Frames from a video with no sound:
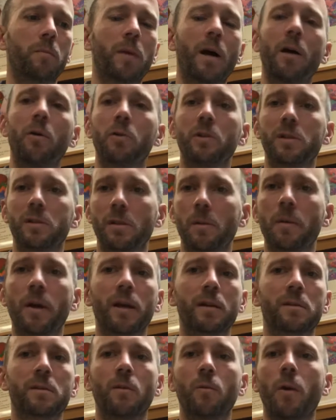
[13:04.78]
how it's the
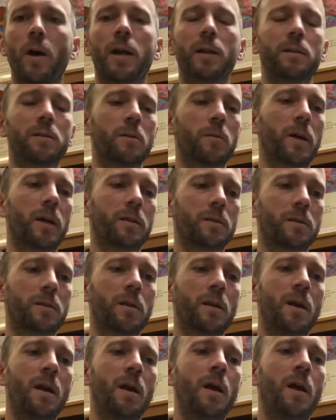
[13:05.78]
best and why it's the best.
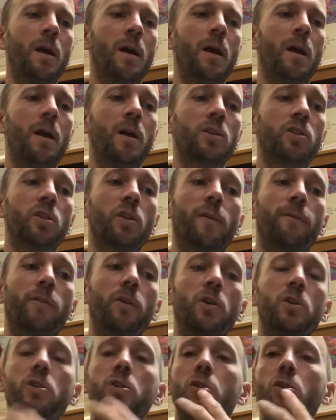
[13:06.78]
So the
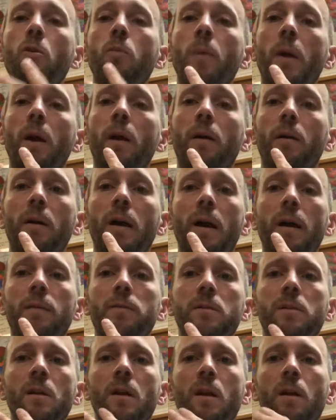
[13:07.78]
first 2
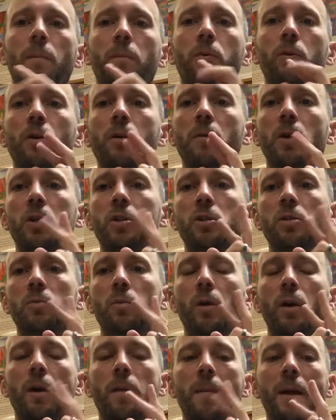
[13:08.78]
paragraphs pretty much is
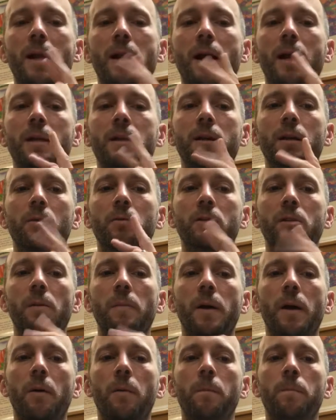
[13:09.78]
what our main idea was
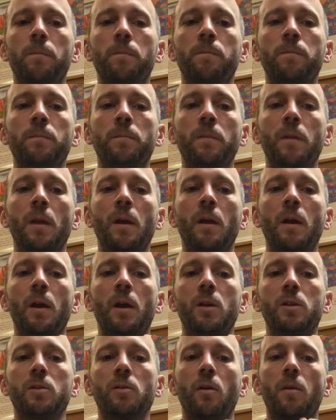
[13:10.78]
about.
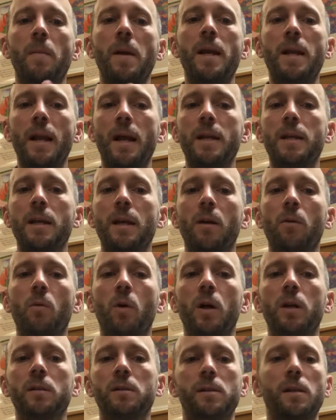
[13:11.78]
So our main idea
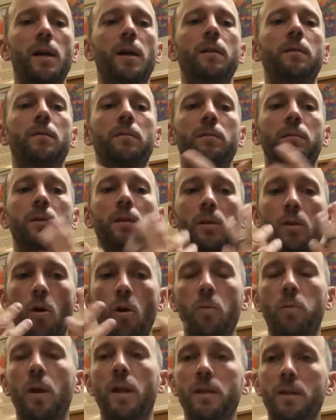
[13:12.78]
was that the
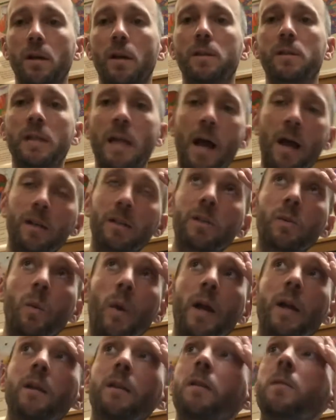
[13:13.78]
cobra does not
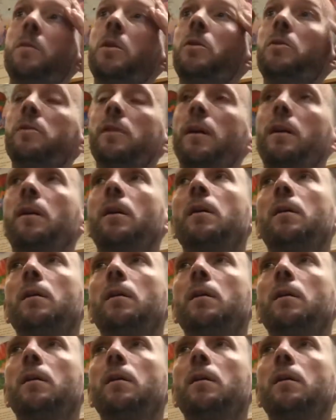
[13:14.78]
sway to the music,